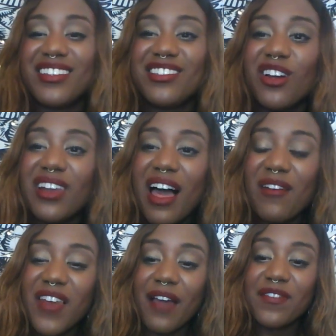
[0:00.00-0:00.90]
your
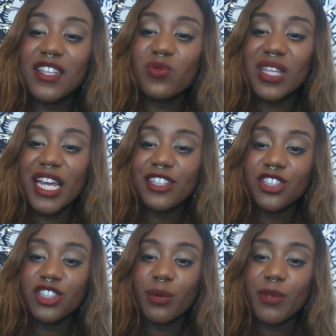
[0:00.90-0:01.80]
love life, this
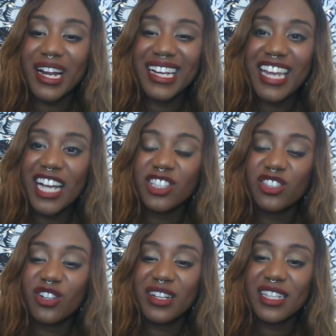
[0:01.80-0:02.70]
relationship, your
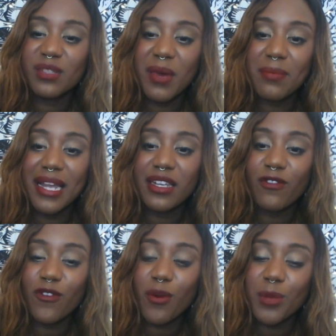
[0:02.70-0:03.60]
connection during this month may
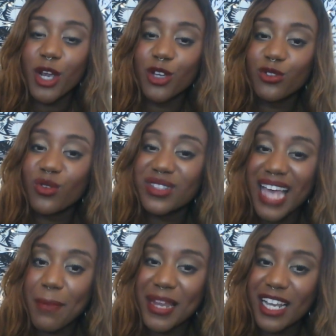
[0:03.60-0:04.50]
differ from your usual
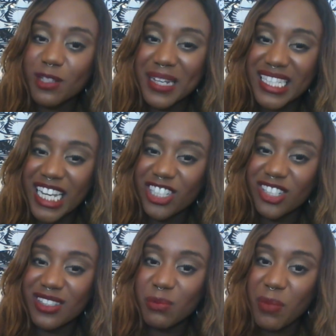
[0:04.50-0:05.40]
type and
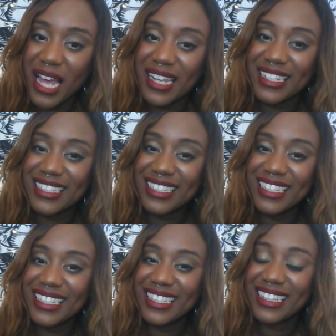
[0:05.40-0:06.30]
expectations, but
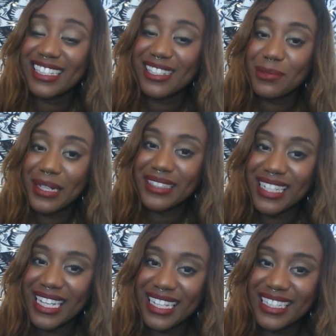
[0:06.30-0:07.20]
this is you
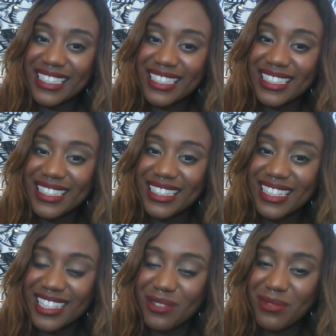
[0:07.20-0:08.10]
need.
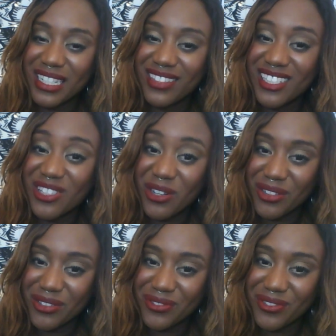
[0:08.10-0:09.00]
This is what you
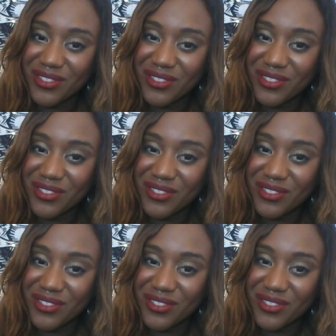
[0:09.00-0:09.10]
deserve.